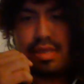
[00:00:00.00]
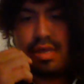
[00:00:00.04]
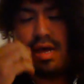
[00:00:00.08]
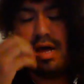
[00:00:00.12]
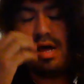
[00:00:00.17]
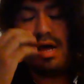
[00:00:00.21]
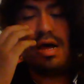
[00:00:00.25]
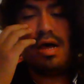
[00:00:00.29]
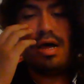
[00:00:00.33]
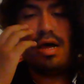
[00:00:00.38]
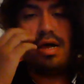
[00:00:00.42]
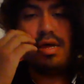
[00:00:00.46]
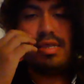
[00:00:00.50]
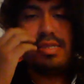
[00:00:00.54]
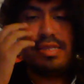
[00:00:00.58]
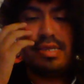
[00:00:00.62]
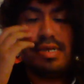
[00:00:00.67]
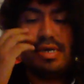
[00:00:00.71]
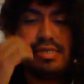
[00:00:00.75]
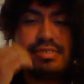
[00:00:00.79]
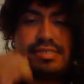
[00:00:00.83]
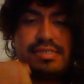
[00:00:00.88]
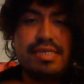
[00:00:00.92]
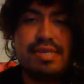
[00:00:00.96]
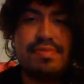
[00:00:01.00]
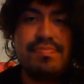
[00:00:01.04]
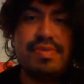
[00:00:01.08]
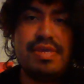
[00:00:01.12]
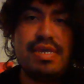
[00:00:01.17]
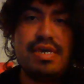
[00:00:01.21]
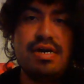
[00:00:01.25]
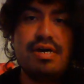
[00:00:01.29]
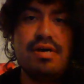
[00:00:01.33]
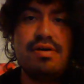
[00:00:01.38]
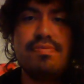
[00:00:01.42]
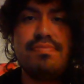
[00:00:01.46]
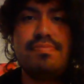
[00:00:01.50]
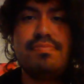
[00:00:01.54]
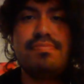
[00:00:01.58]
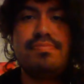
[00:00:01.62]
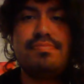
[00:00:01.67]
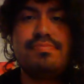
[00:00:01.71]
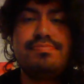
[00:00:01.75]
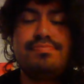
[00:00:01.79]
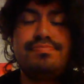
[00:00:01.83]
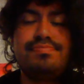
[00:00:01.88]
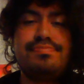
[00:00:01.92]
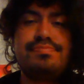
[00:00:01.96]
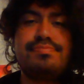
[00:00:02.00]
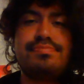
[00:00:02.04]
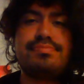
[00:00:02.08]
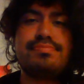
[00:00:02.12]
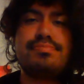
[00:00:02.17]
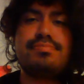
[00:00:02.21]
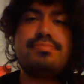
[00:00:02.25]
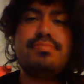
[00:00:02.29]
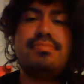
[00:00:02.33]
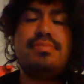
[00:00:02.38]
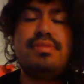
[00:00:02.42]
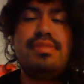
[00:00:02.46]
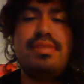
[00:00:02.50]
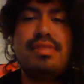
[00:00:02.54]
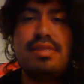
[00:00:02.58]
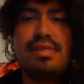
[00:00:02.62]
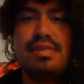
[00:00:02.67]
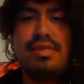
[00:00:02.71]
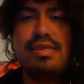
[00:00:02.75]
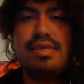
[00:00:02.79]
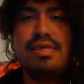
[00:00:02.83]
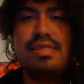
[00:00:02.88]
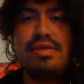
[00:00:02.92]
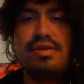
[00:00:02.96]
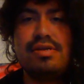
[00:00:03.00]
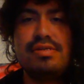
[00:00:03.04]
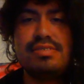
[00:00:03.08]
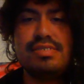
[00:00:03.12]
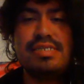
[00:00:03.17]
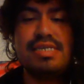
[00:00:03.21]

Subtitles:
Just hit me up. Either